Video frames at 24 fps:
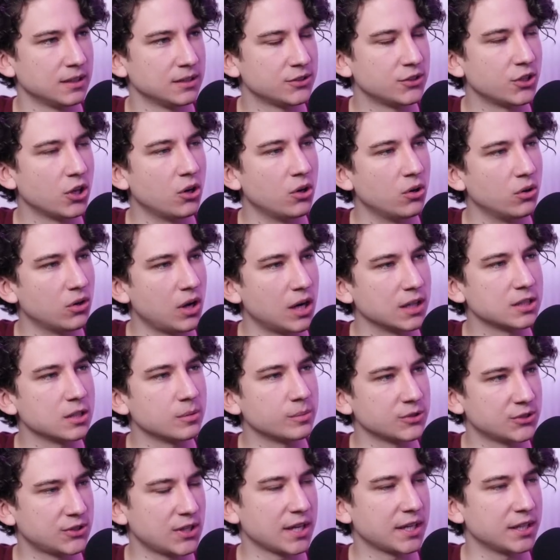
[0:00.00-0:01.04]
So
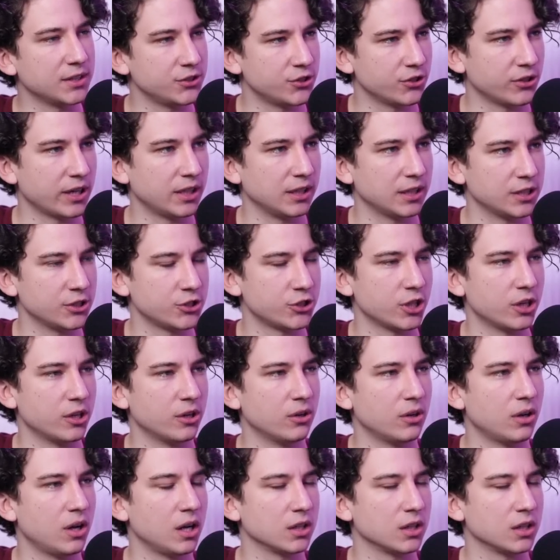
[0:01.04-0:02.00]
October 2nd is your LA show.